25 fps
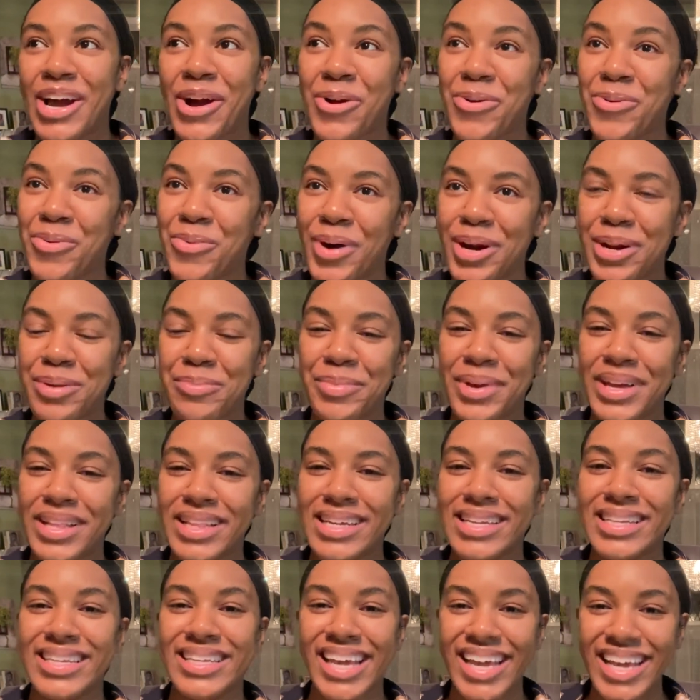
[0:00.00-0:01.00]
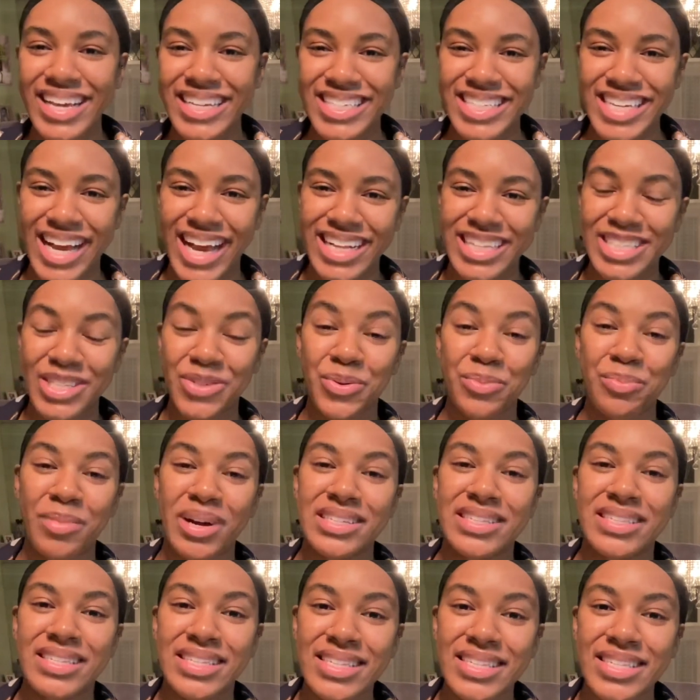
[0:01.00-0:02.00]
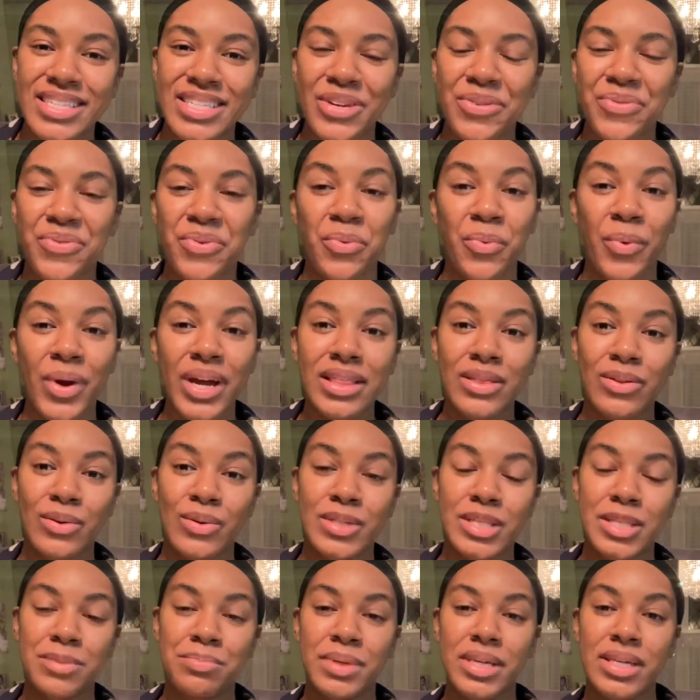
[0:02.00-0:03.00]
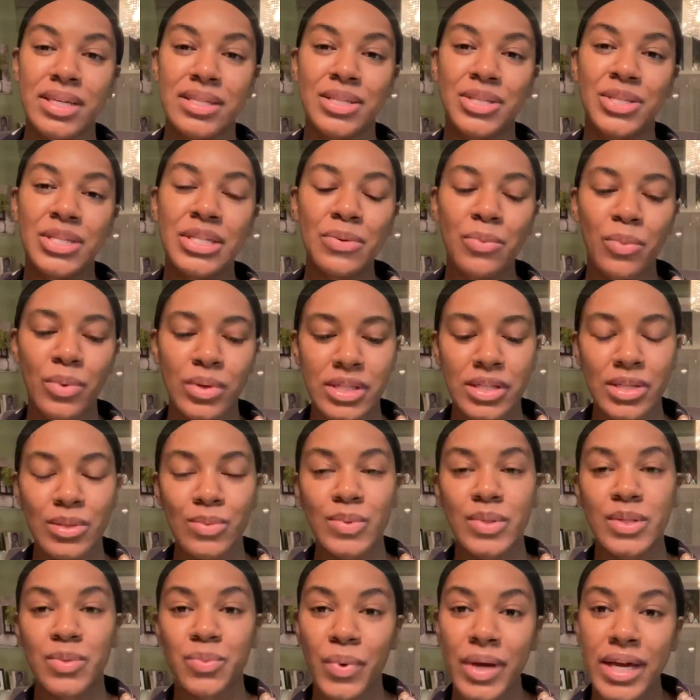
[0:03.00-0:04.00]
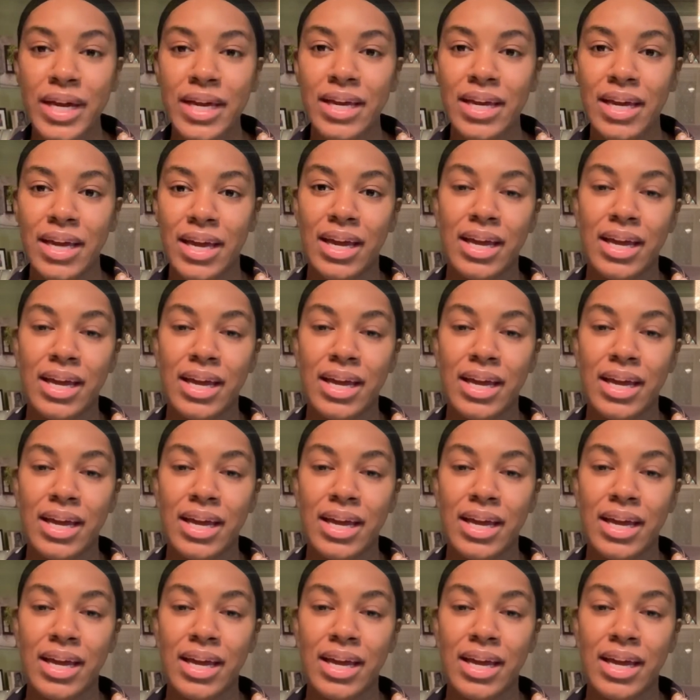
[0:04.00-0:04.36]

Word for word: 1 meal a day challenge with my sister for weight loss because she wants to lose weight.